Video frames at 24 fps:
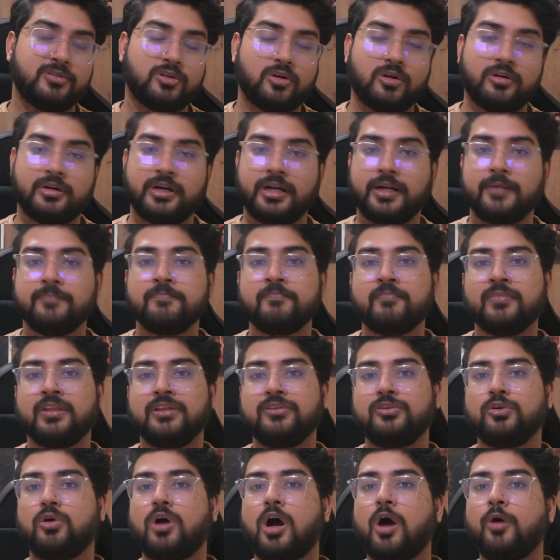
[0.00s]
All right.
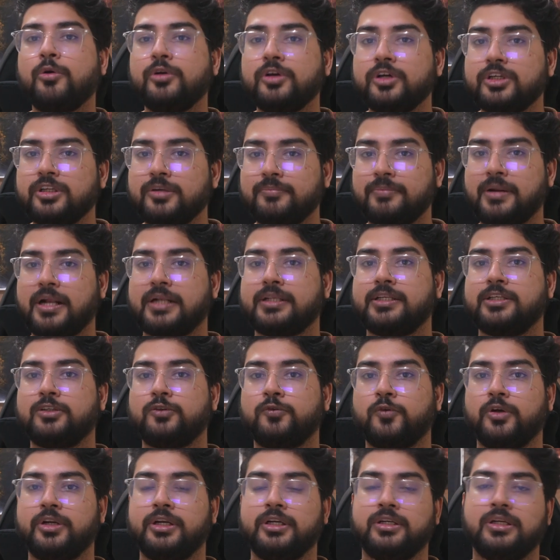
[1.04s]
So how are you going to practice
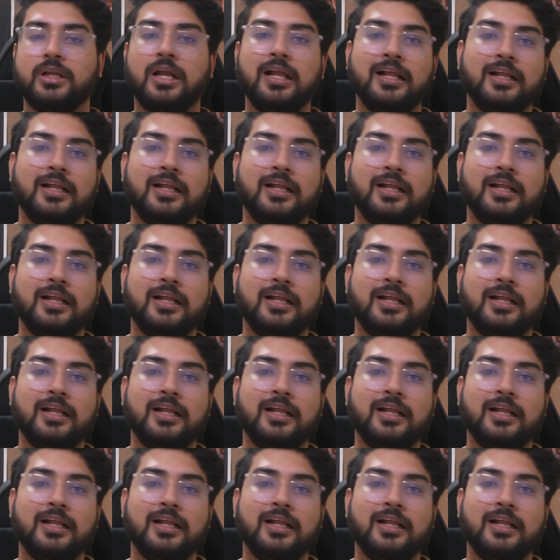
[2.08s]
for it?